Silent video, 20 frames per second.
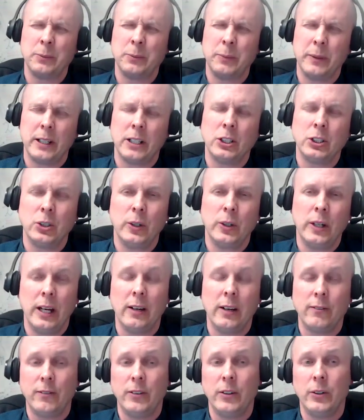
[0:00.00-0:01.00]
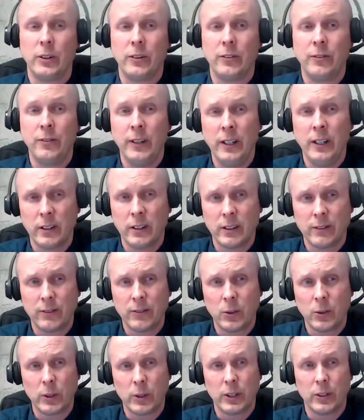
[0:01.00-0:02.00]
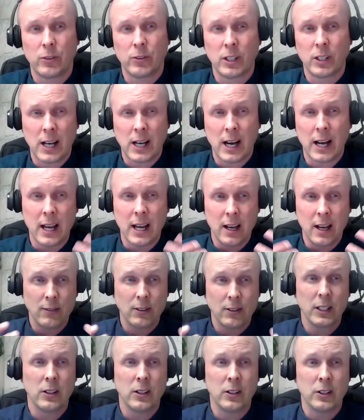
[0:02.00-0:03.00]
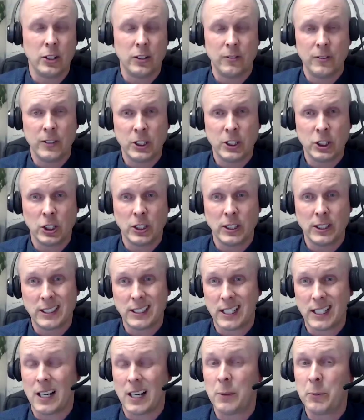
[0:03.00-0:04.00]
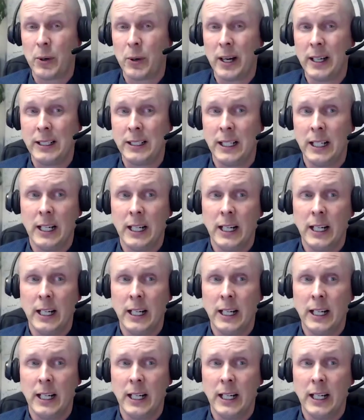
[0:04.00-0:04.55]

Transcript: Because you can't feel your feet on the floor, you rely heavily on your vision to stay upright.